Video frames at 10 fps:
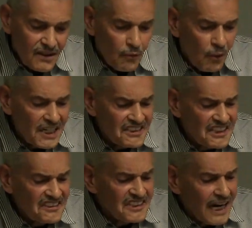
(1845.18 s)
What is
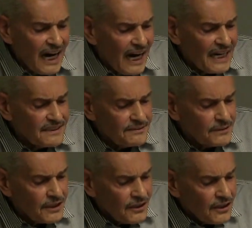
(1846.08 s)
inside
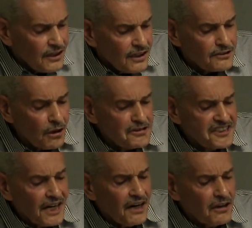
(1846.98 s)
those
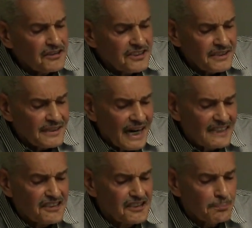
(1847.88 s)
cells at
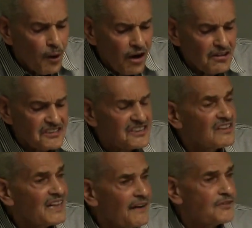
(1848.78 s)
the smallest
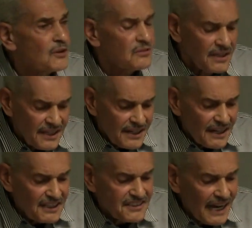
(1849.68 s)
level
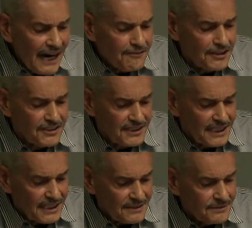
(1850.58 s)
is
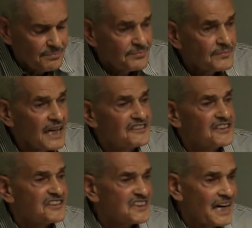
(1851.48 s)
everything. It's the
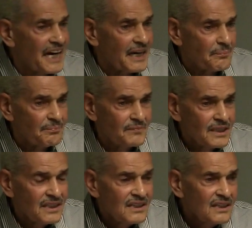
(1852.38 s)
same.
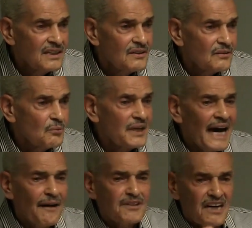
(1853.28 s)
We
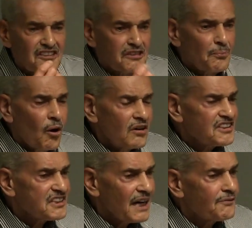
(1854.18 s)
have it on the
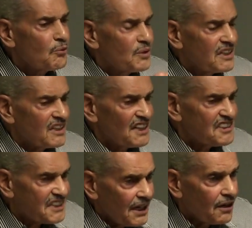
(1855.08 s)
smallest level within
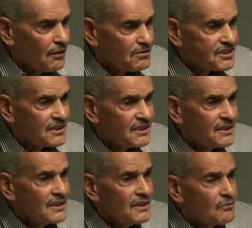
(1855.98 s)
ourselves
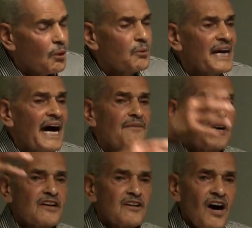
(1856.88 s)
what we have on
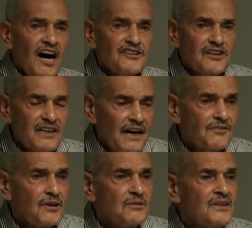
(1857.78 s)
the larger
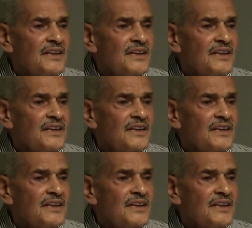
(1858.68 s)
level